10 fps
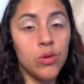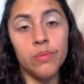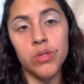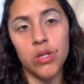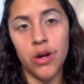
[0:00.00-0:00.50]

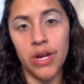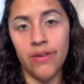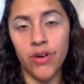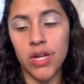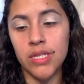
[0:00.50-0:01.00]
I'm sorry,
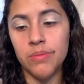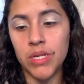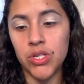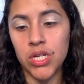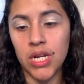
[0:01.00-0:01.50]
I forgot to
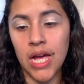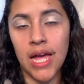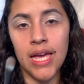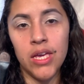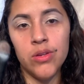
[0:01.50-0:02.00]
mention,
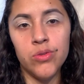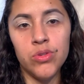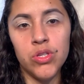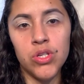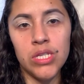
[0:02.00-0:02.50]
I
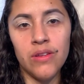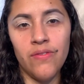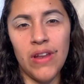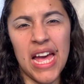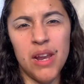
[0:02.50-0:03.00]
used just a
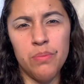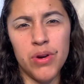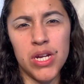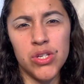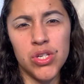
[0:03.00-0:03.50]
flat
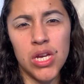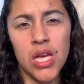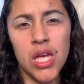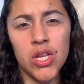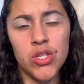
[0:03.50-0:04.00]
brush
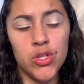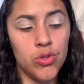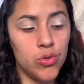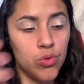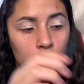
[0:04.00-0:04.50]

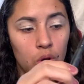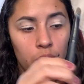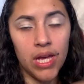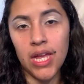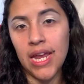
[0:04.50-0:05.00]
to go
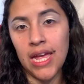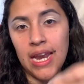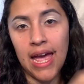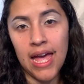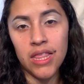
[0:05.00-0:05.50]
ahead
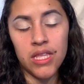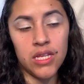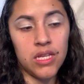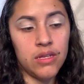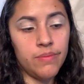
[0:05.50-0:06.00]
and add
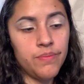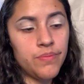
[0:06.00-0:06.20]
the,